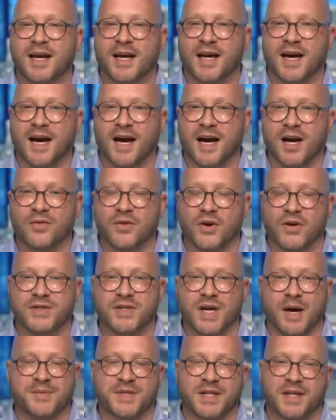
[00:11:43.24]
uh, and those
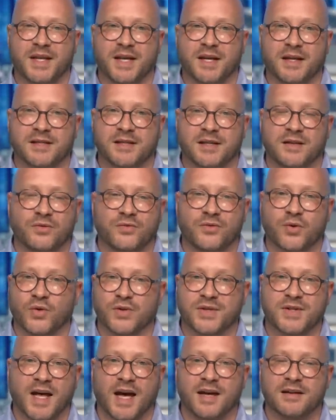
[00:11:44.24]
types of things, and of
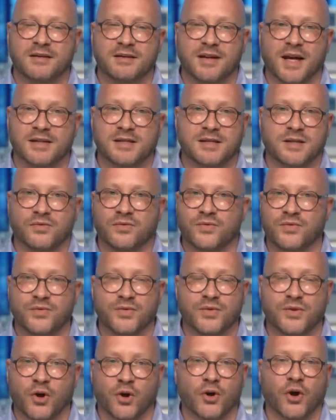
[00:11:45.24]
course that that's of
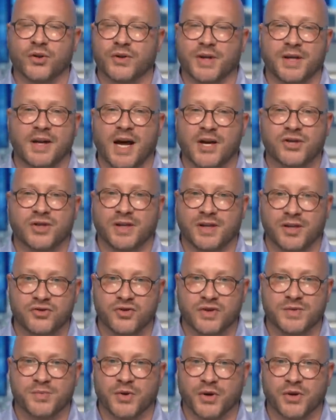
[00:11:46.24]
not only national
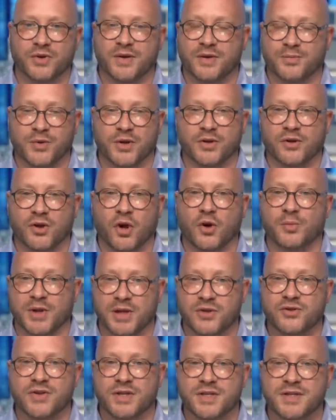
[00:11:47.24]
interest but but global
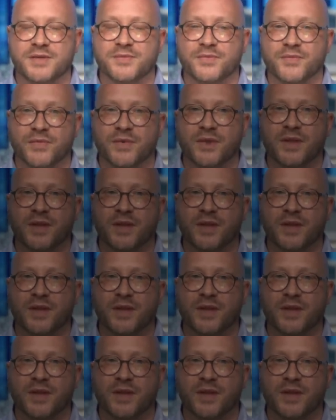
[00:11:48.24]
interest.